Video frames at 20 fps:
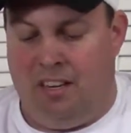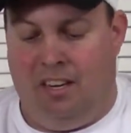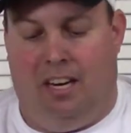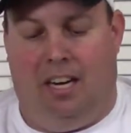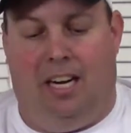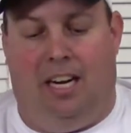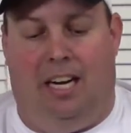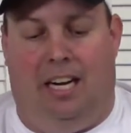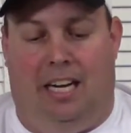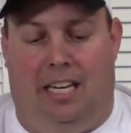
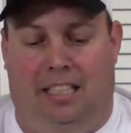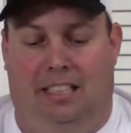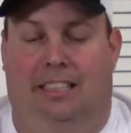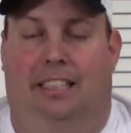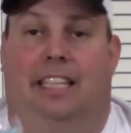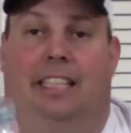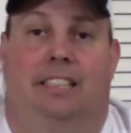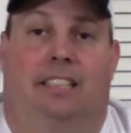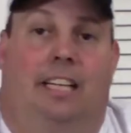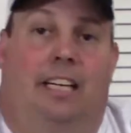Ah,
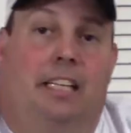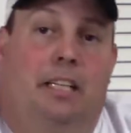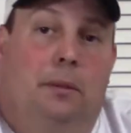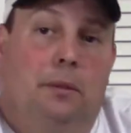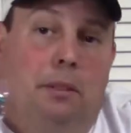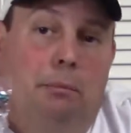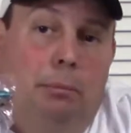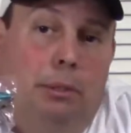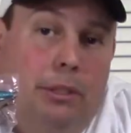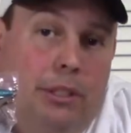that's not
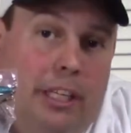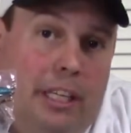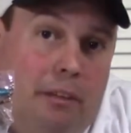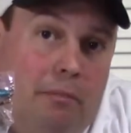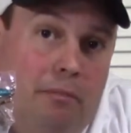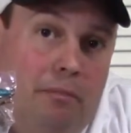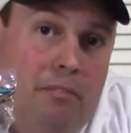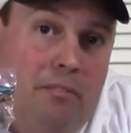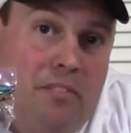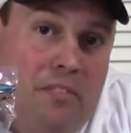health and
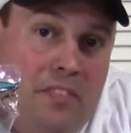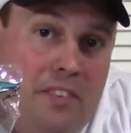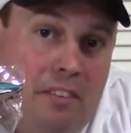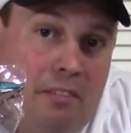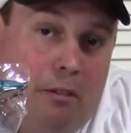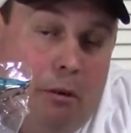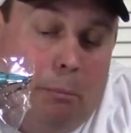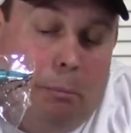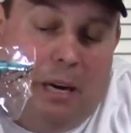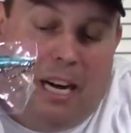beauty.
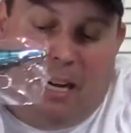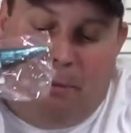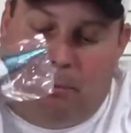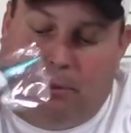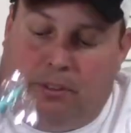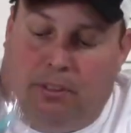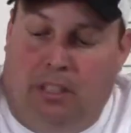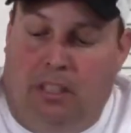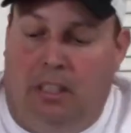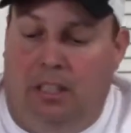It's a little
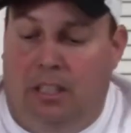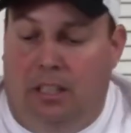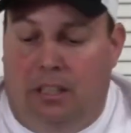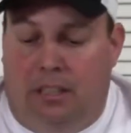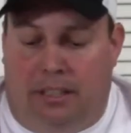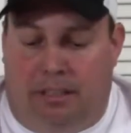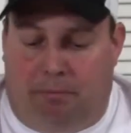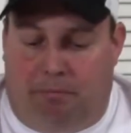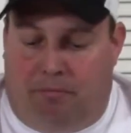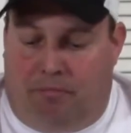popper.
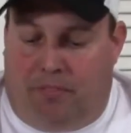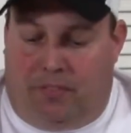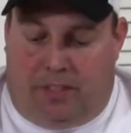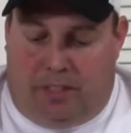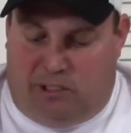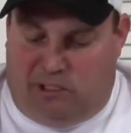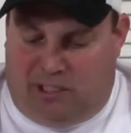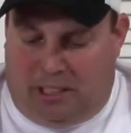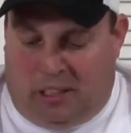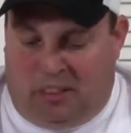Yep,
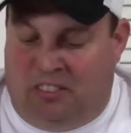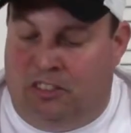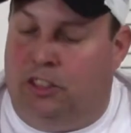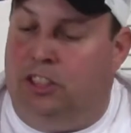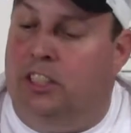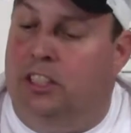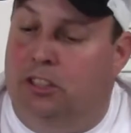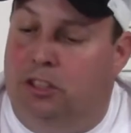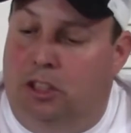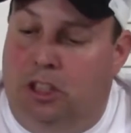this thing was
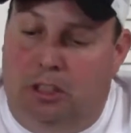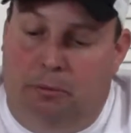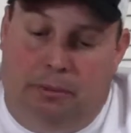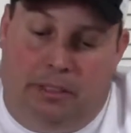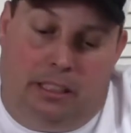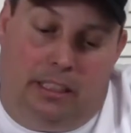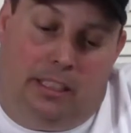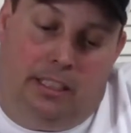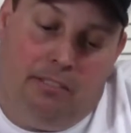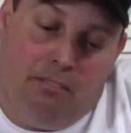sent to
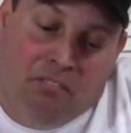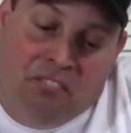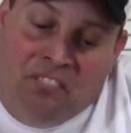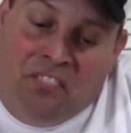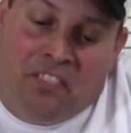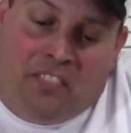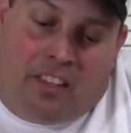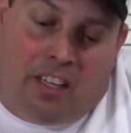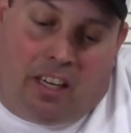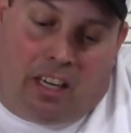me
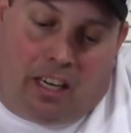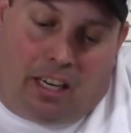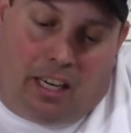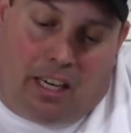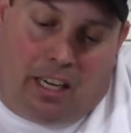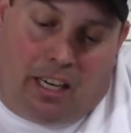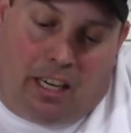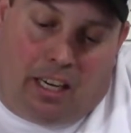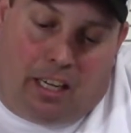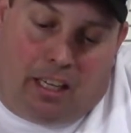
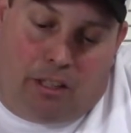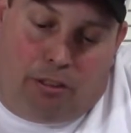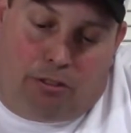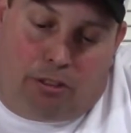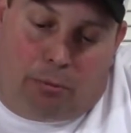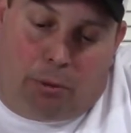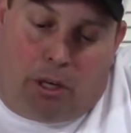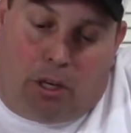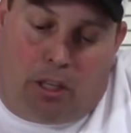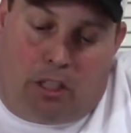
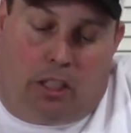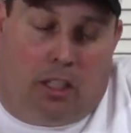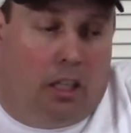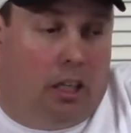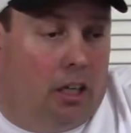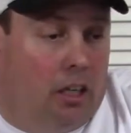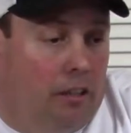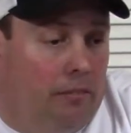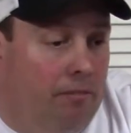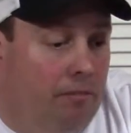from Hong
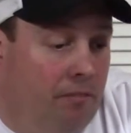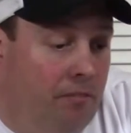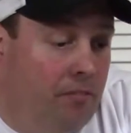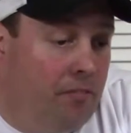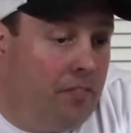Kong.